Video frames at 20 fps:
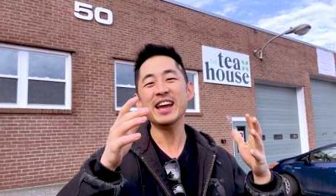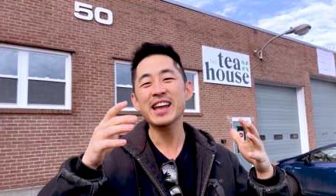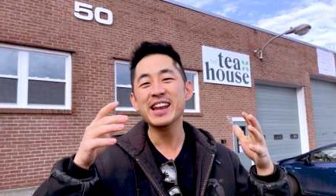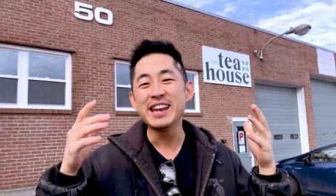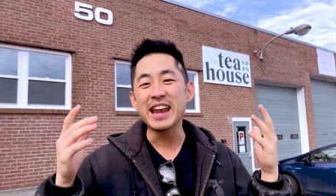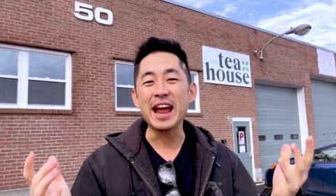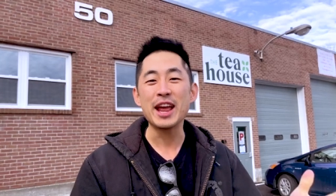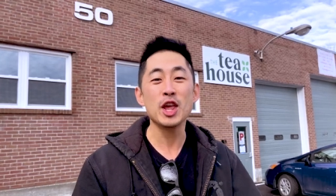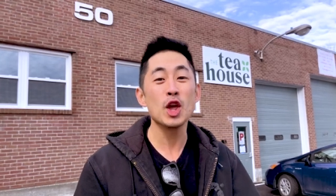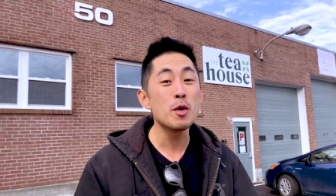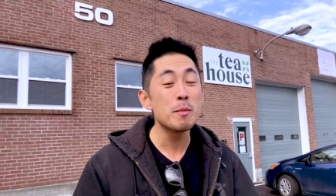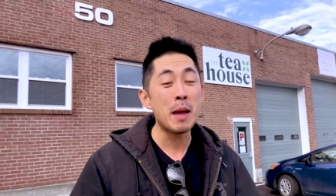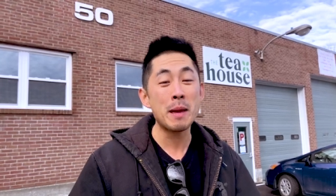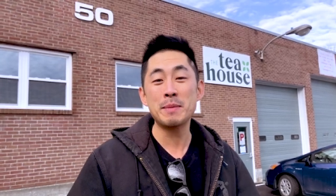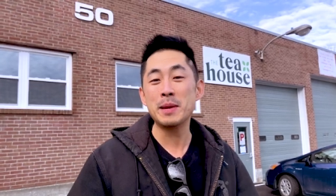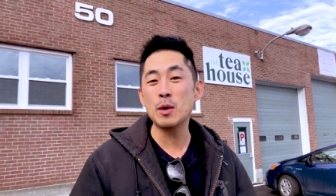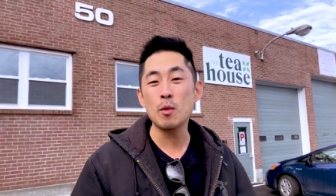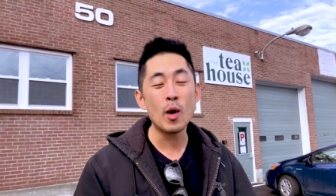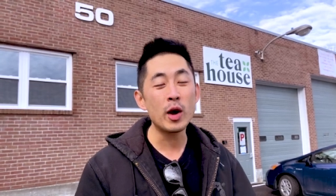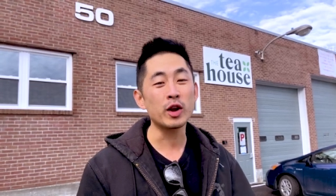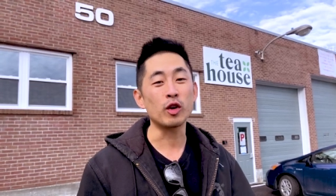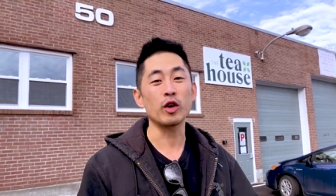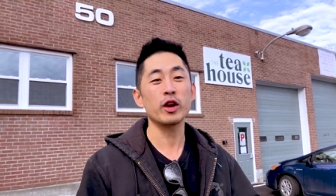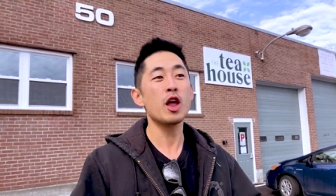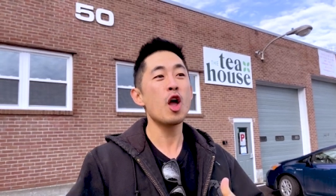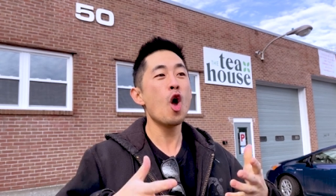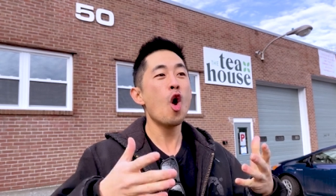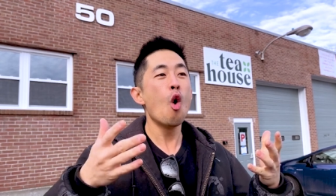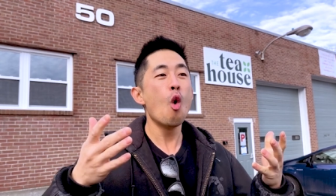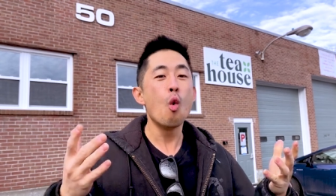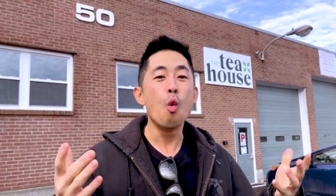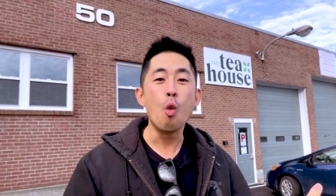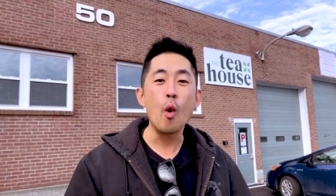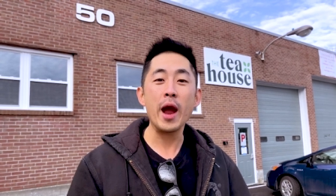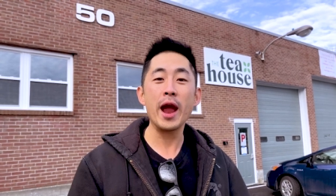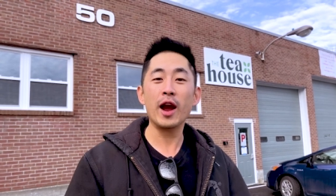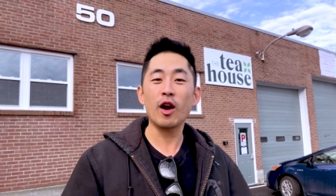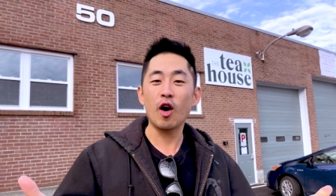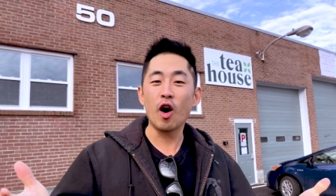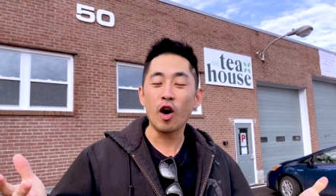Now you may be wondering,
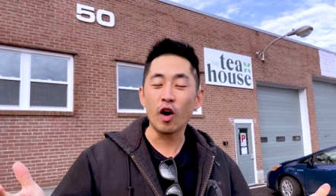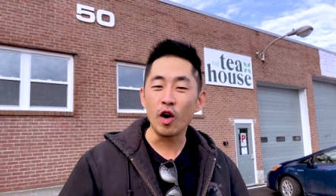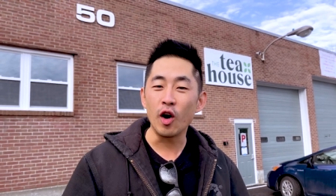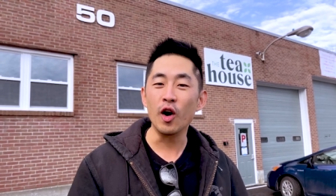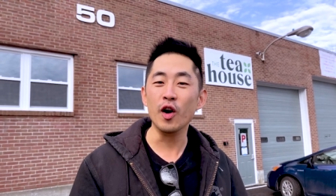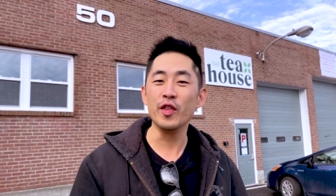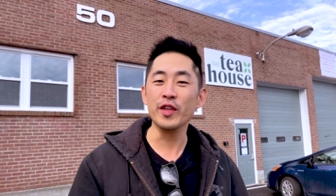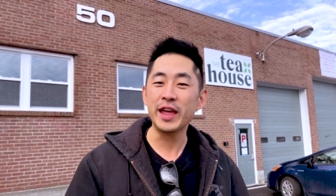where are all the